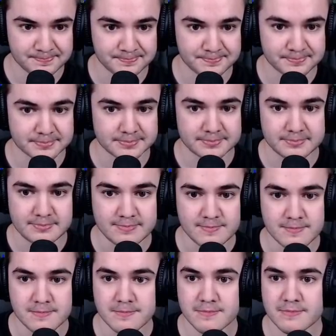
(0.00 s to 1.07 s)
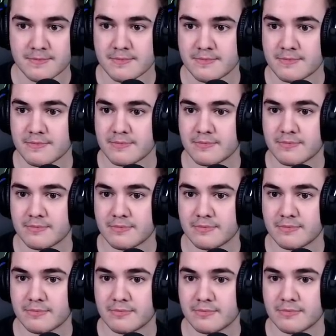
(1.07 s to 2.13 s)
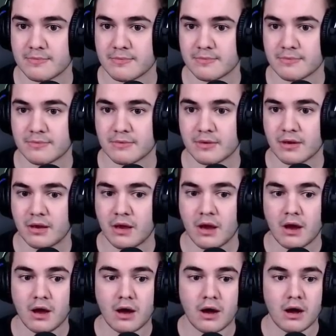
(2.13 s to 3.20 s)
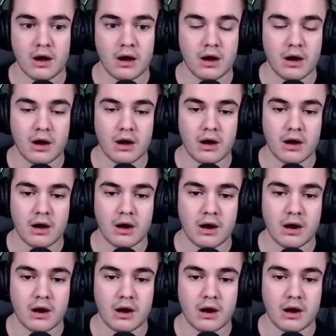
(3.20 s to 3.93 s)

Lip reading: No one is speaking in this clip.